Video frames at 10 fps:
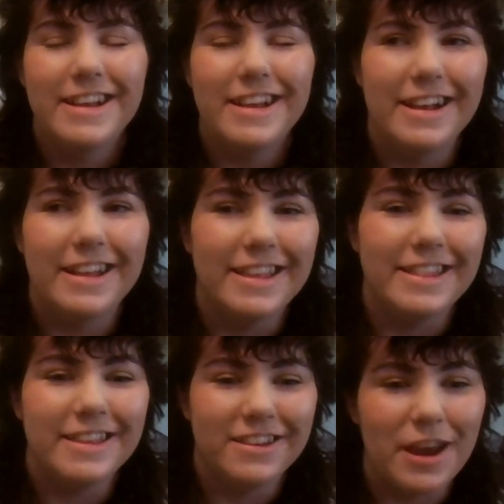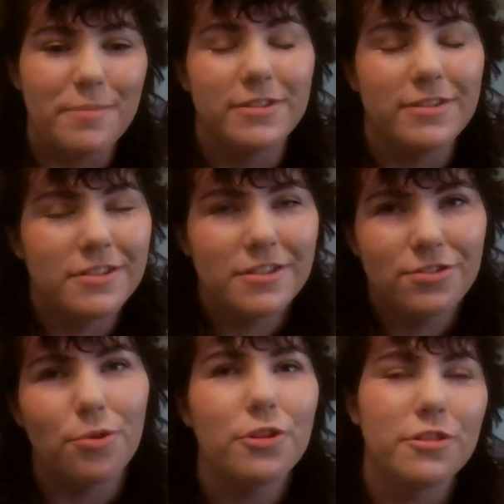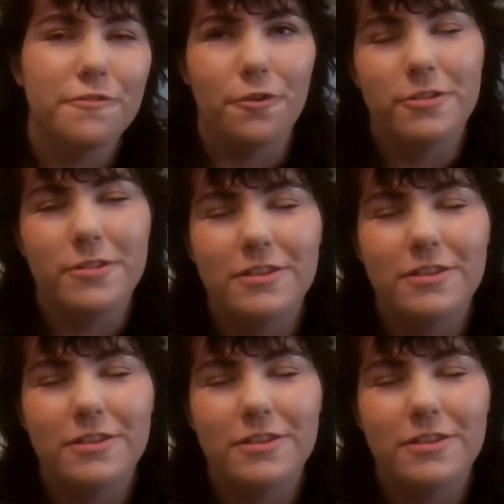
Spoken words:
then Ashamed is sort of the first.